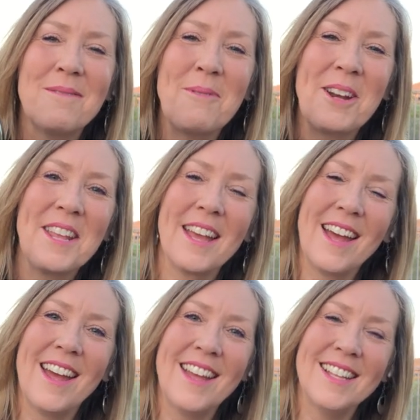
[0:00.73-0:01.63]
Morning,
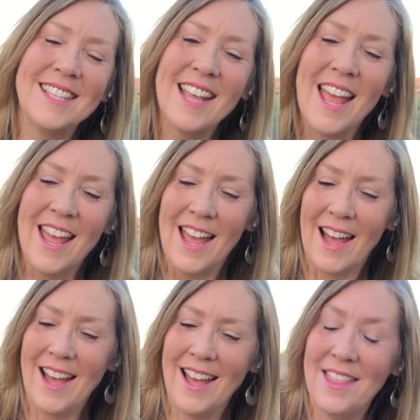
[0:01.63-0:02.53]
guys.
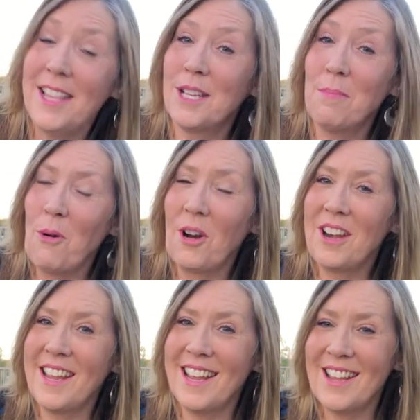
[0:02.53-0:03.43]
Uh, this
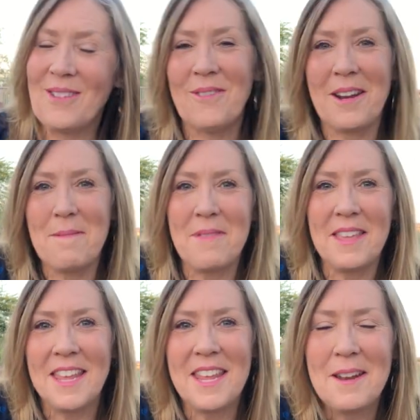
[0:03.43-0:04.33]
morning, what I'm
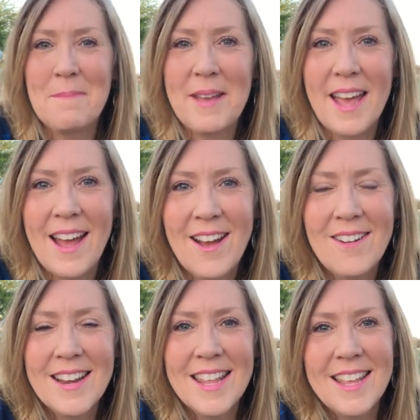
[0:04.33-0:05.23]
thinking
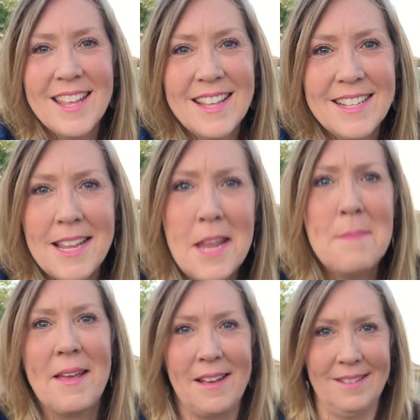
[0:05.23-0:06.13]
about is
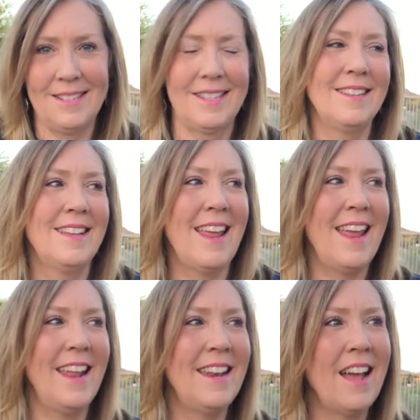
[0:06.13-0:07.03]
emails,
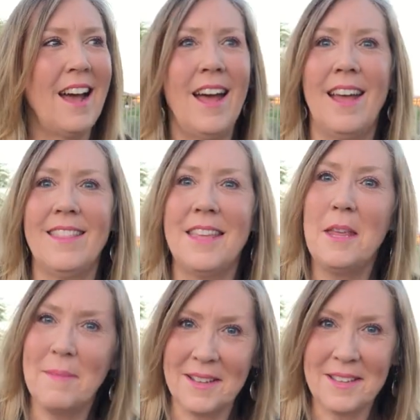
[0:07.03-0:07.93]
and not the
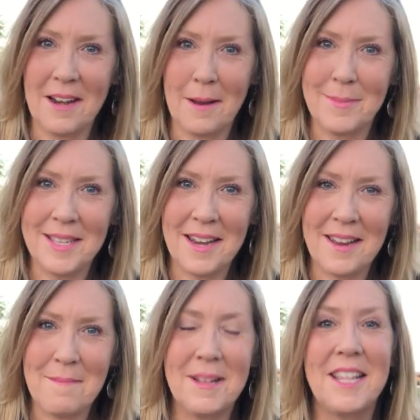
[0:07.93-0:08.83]
emails that I'm
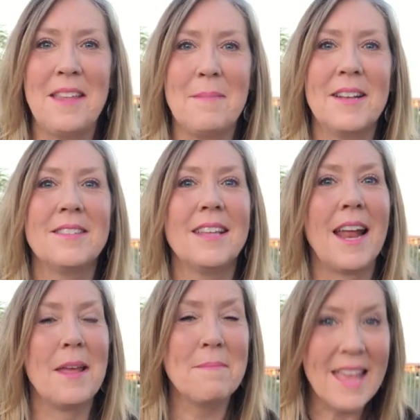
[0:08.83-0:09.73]
sending, but the emails that
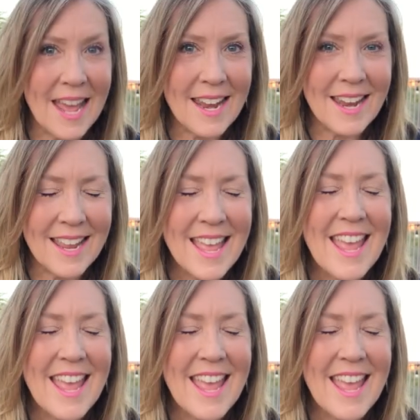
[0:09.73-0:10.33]
I am getting.